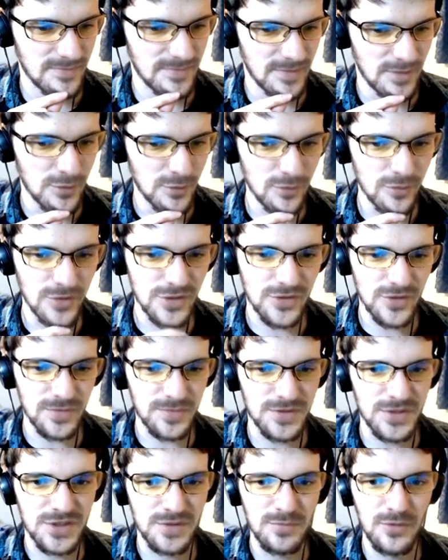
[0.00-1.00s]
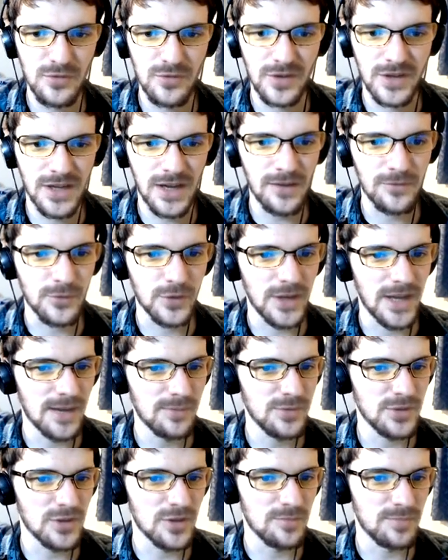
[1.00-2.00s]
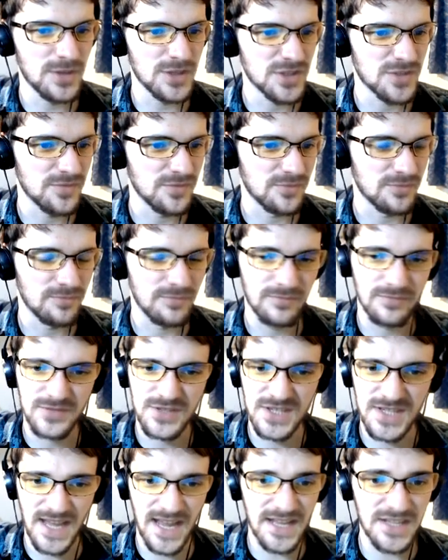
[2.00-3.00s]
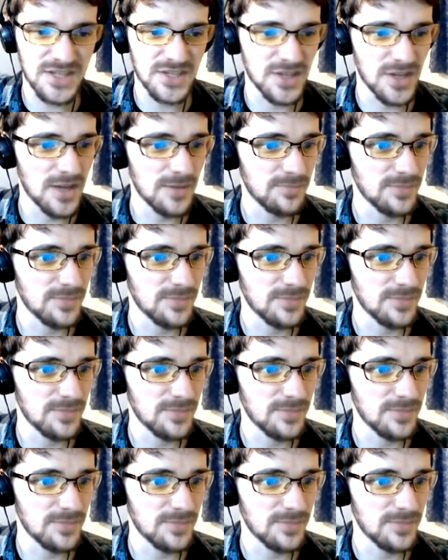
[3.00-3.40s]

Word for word: Ooh, he's dropped a small recovery, and we got a bunch of stats up.